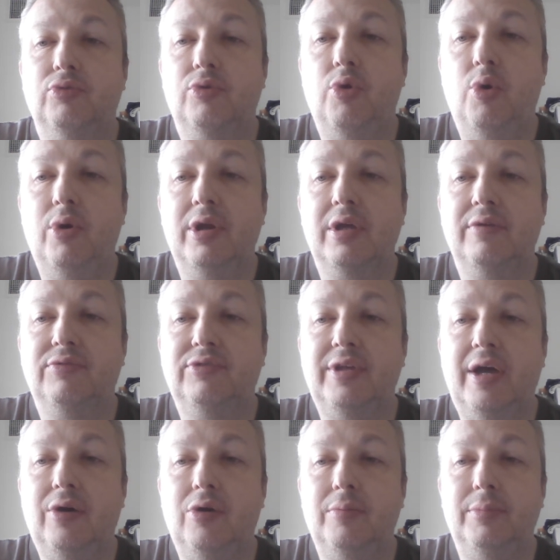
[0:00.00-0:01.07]
recording of
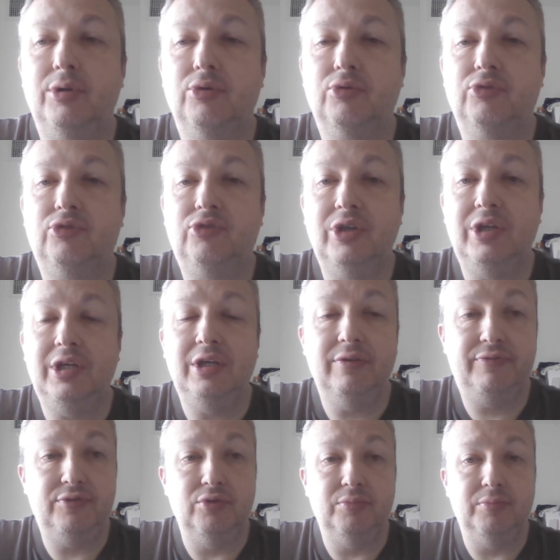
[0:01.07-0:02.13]
Sour Milk Sea
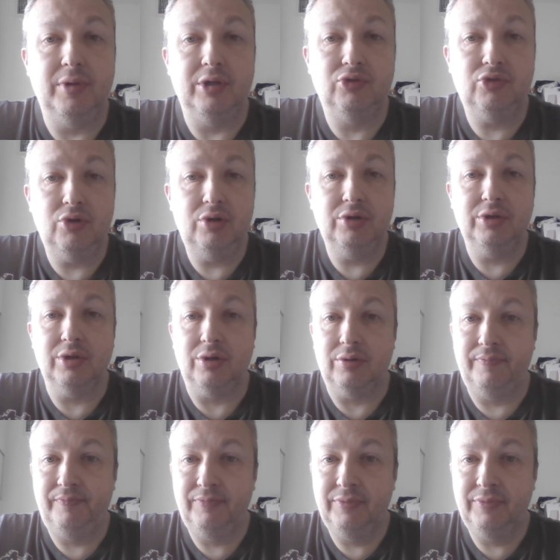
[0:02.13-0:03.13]
a few months earlier.